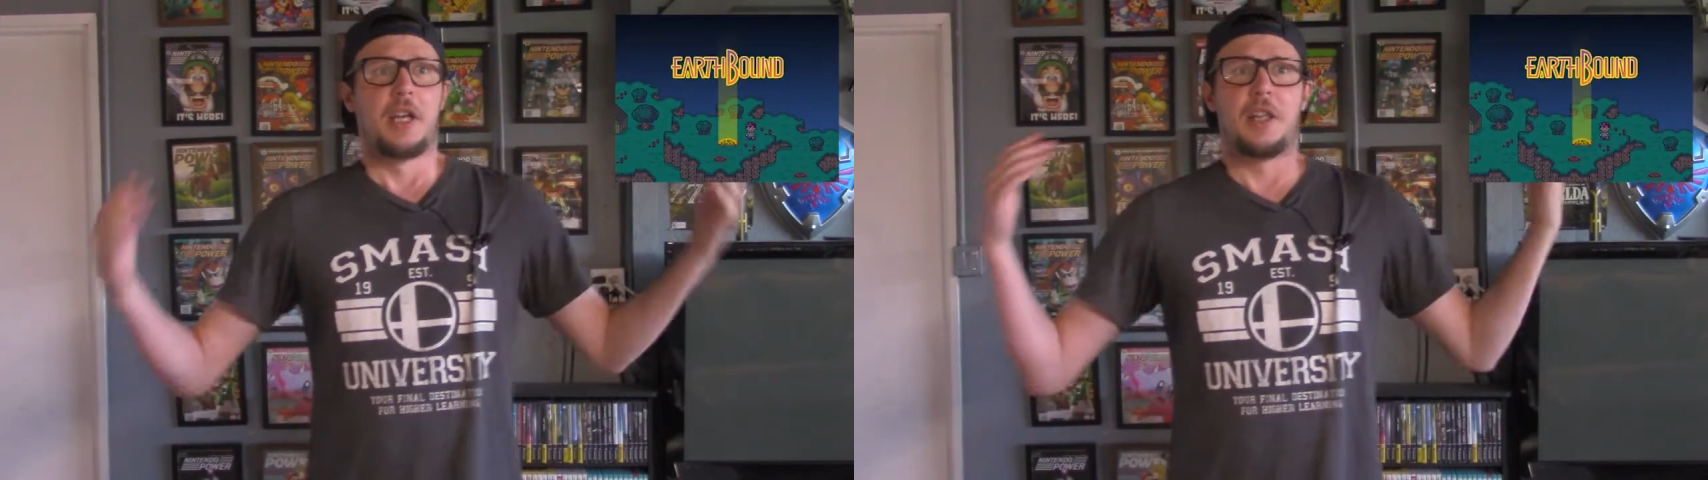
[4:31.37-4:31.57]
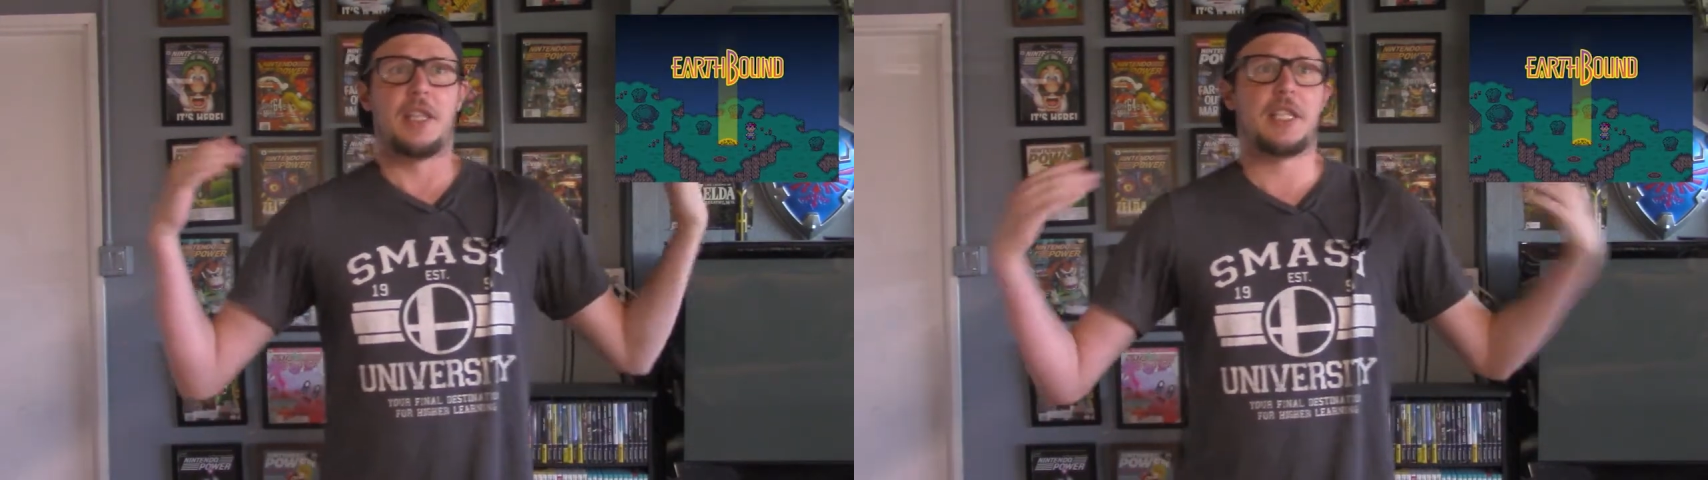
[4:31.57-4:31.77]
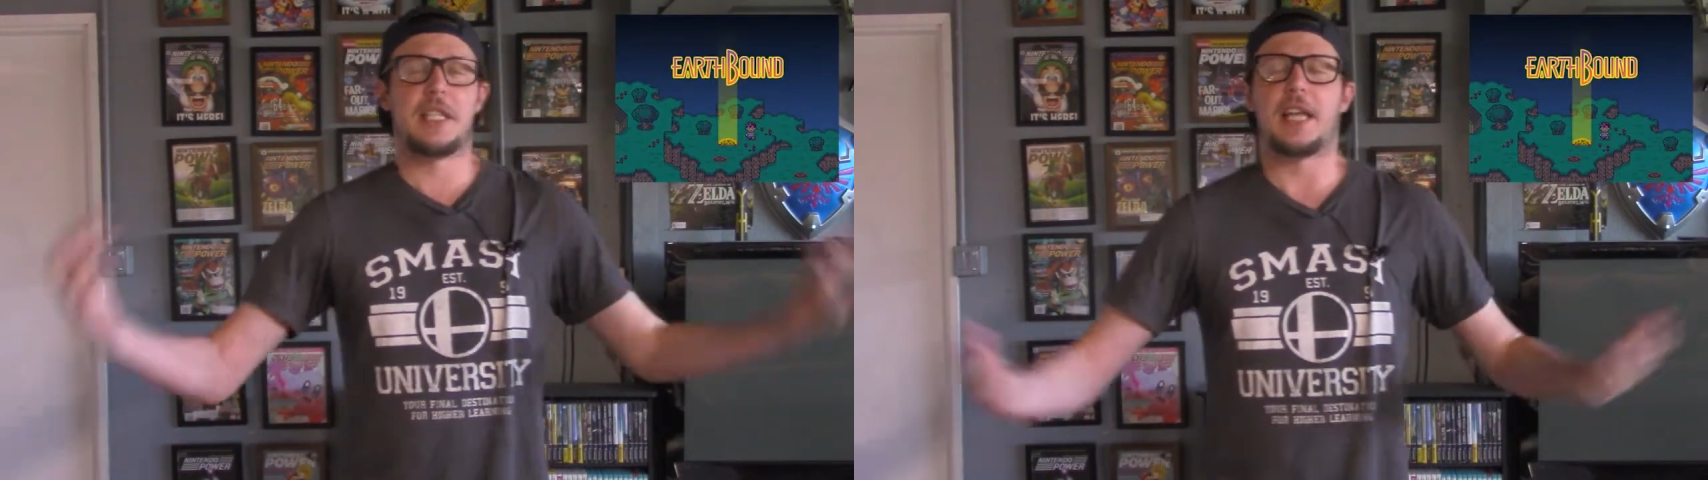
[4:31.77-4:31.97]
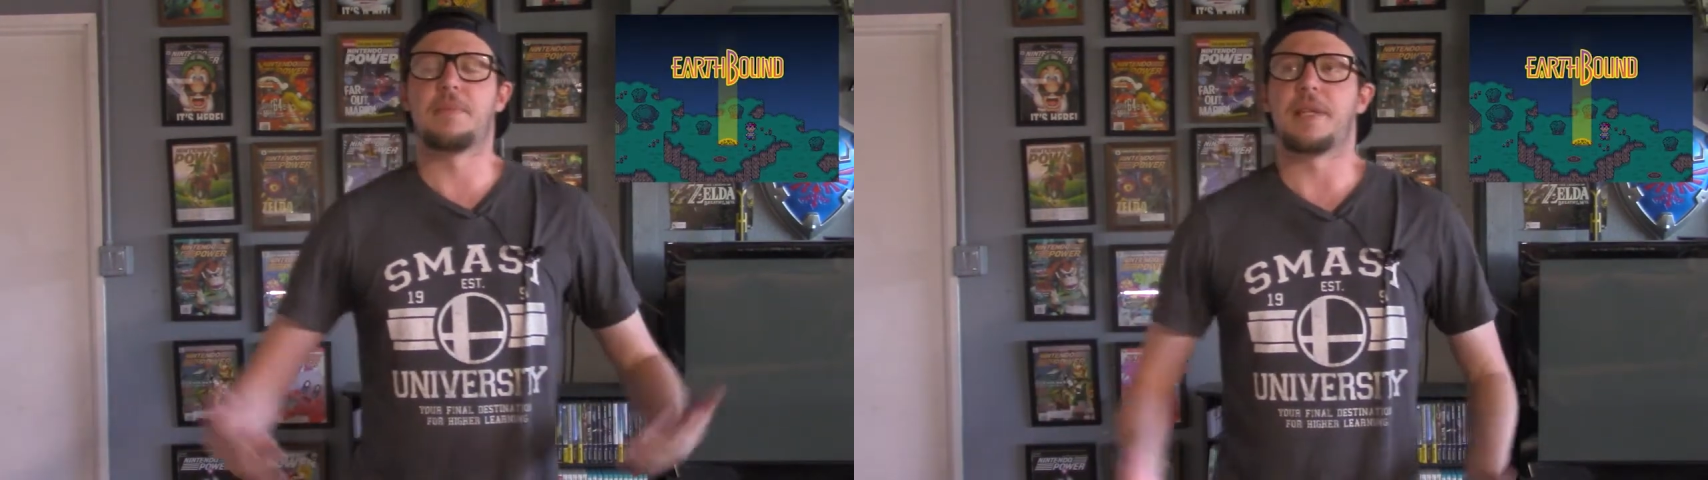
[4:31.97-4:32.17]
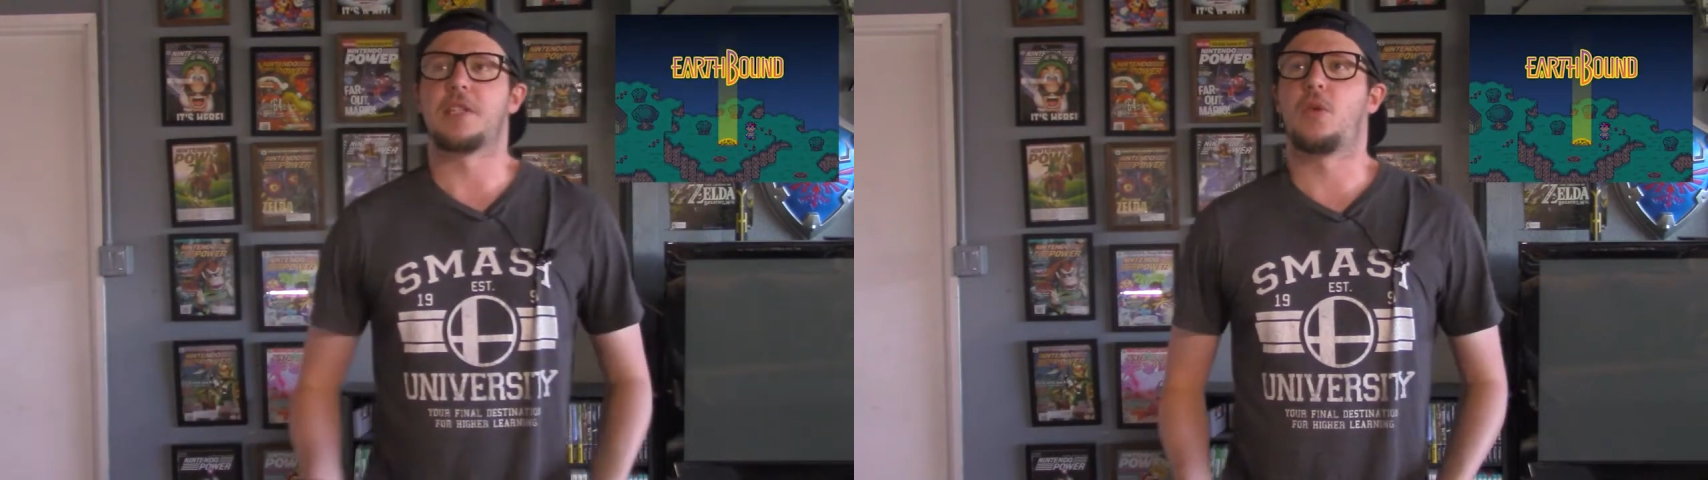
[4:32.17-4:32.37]
this has
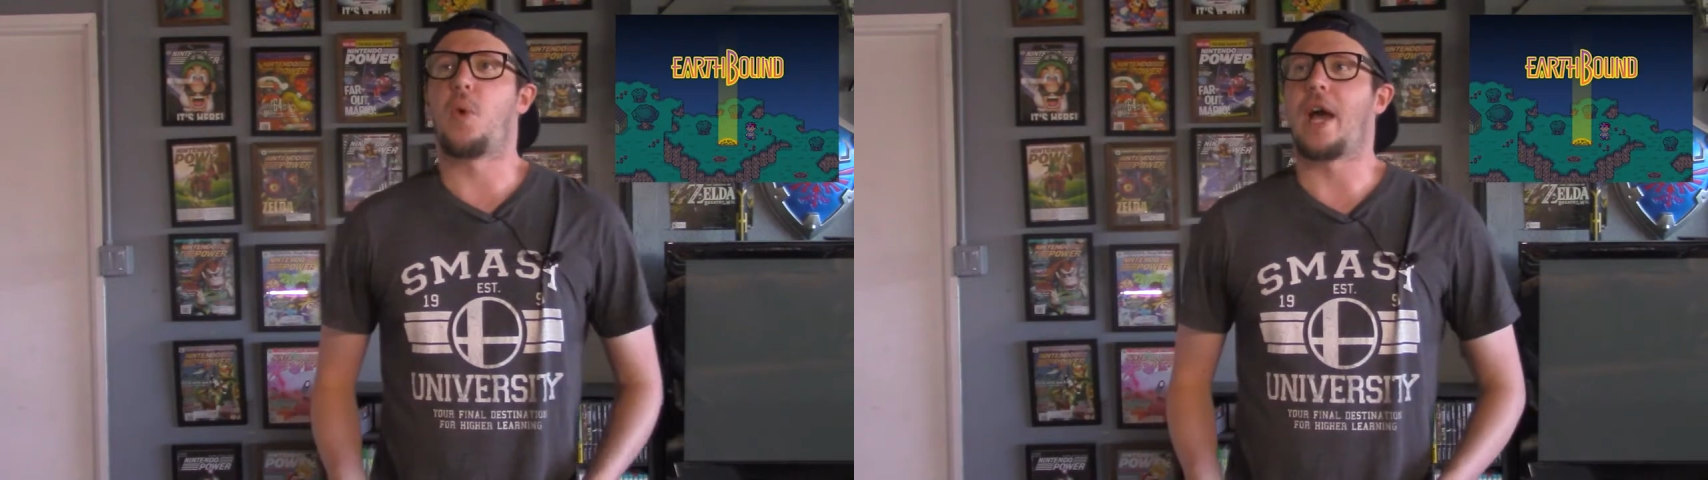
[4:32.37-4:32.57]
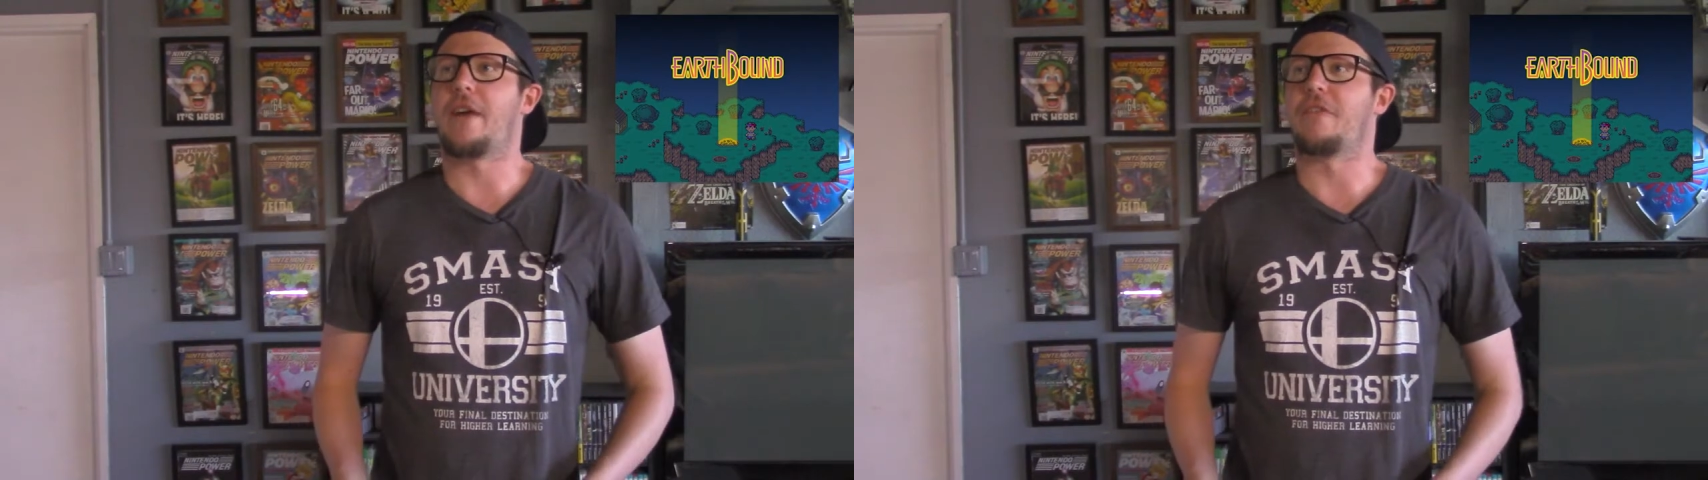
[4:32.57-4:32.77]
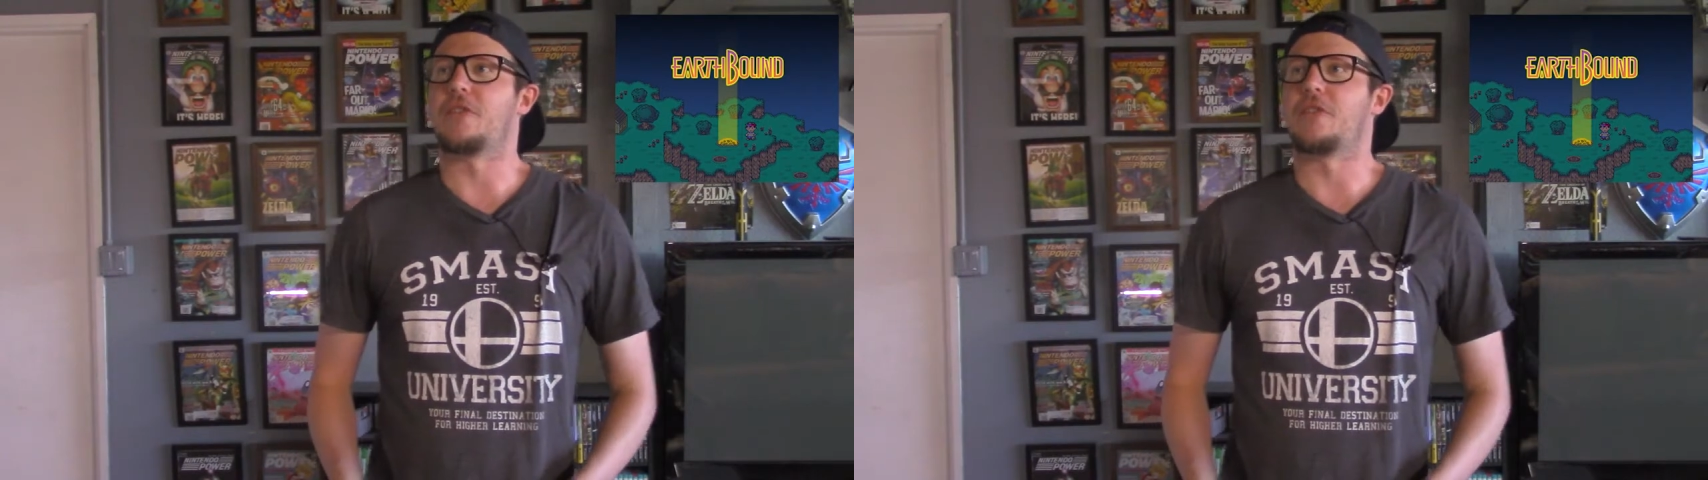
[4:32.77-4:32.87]
been quiet